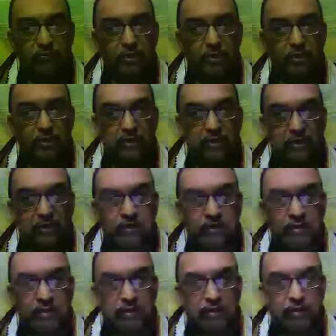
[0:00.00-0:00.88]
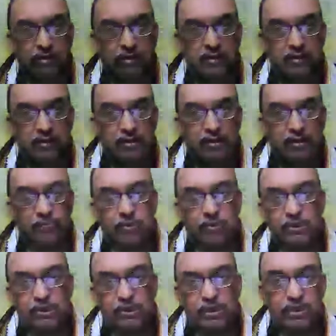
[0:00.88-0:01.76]
we keep
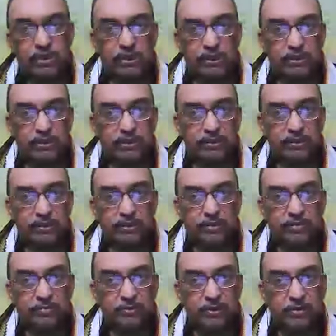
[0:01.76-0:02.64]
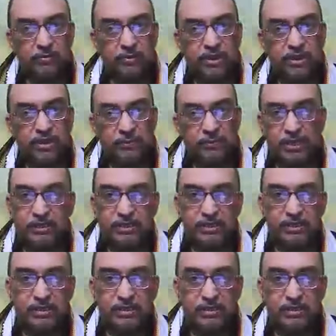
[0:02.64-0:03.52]
on hearing from many
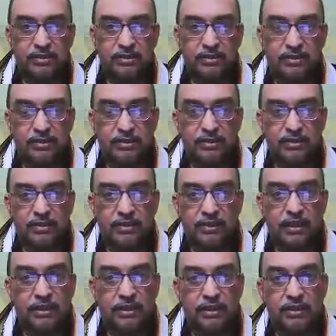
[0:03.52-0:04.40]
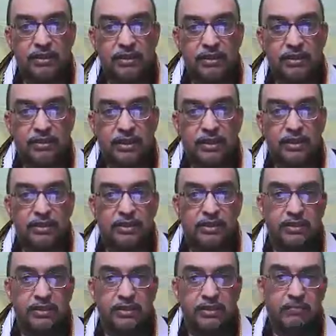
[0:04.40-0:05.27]
places that Indian
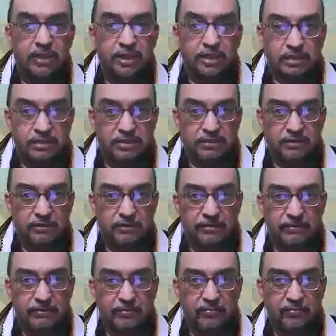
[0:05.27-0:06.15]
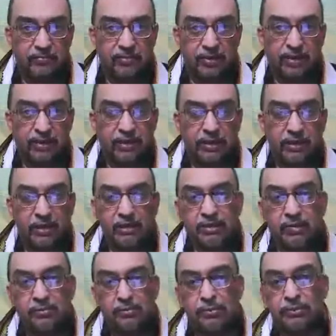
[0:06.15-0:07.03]
calendar is the best,
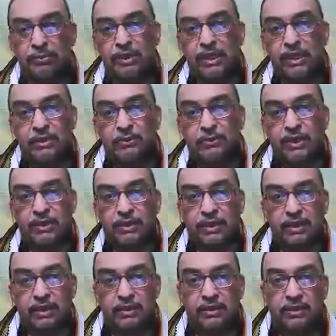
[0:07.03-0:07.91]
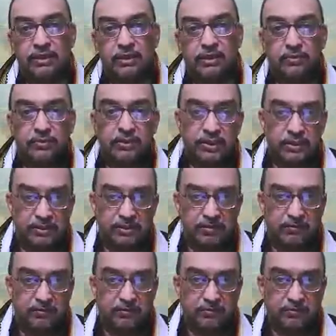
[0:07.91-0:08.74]
is the most accurate calendar in the world,